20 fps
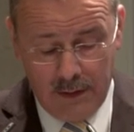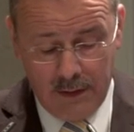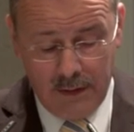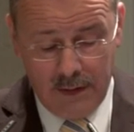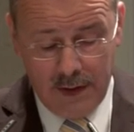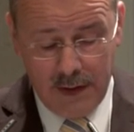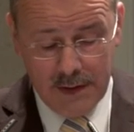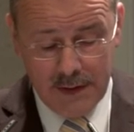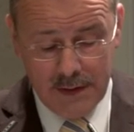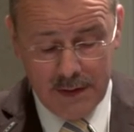
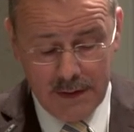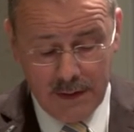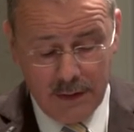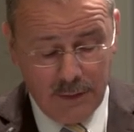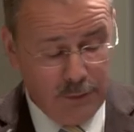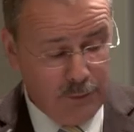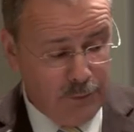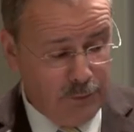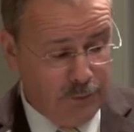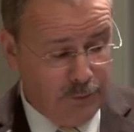This
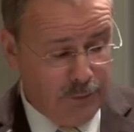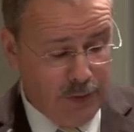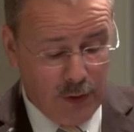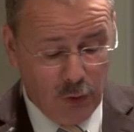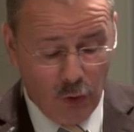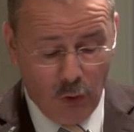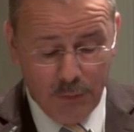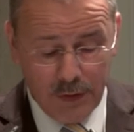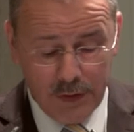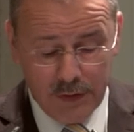
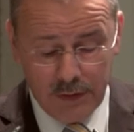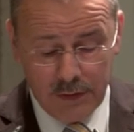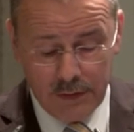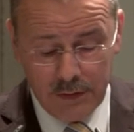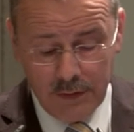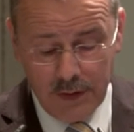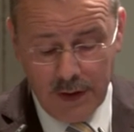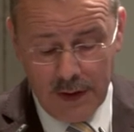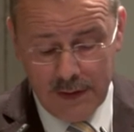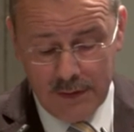
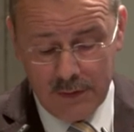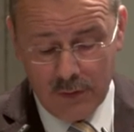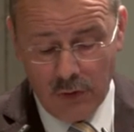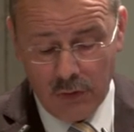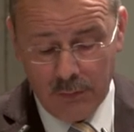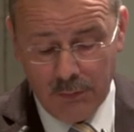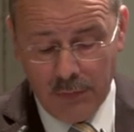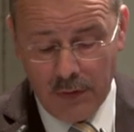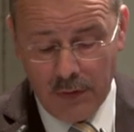phenomenon is not